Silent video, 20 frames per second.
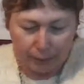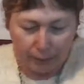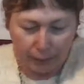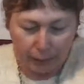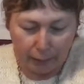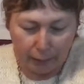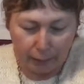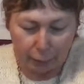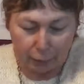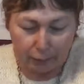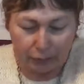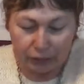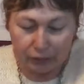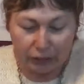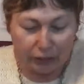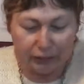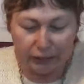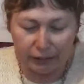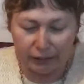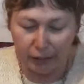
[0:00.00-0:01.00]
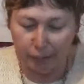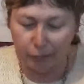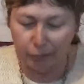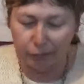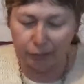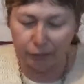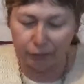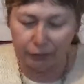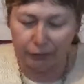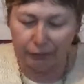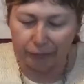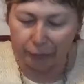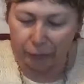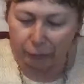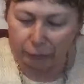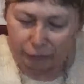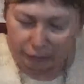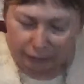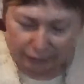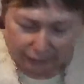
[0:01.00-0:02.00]
But there's a number of different
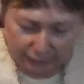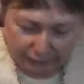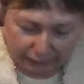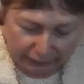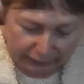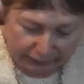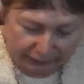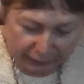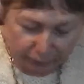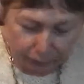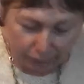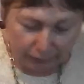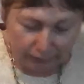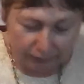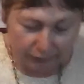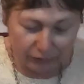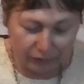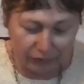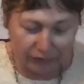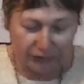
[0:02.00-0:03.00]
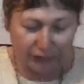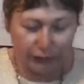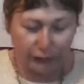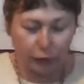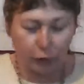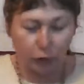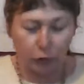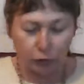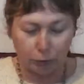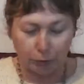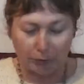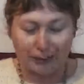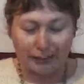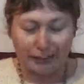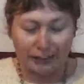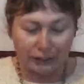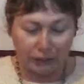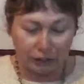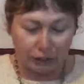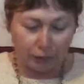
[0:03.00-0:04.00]
aerials. Now here's one. This actually cost me
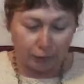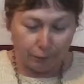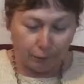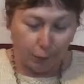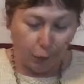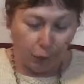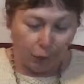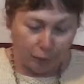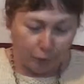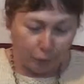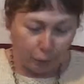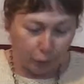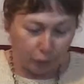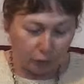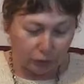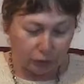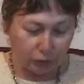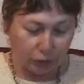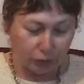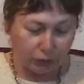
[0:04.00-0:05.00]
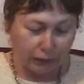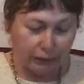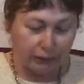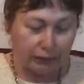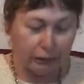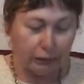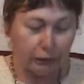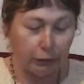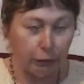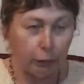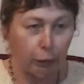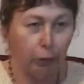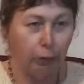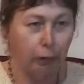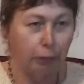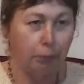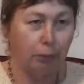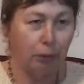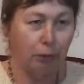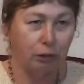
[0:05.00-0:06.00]
less than $5 New Zealand,
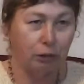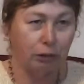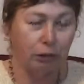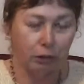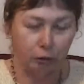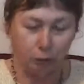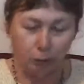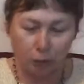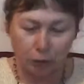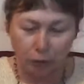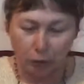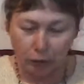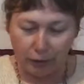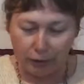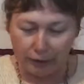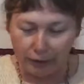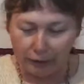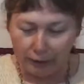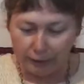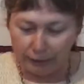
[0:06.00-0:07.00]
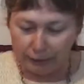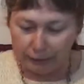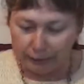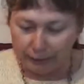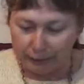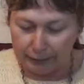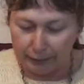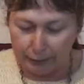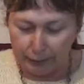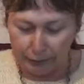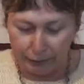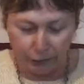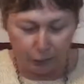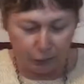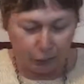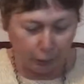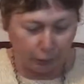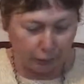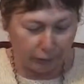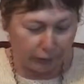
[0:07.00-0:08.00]
including postage from China. And again, you
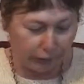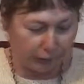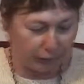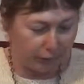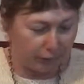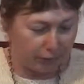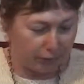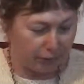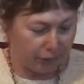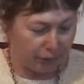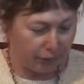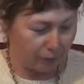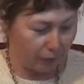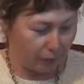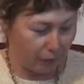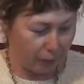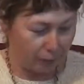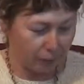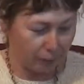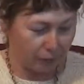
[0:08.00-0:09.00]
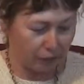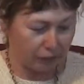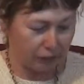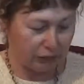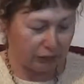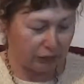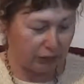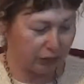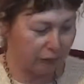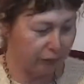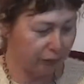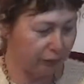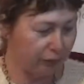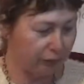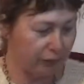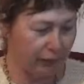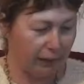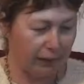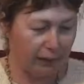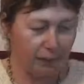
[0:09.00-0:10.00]
couldn't get an empty envelope postage
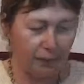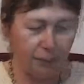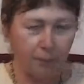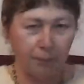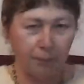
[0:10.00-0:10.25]
for that.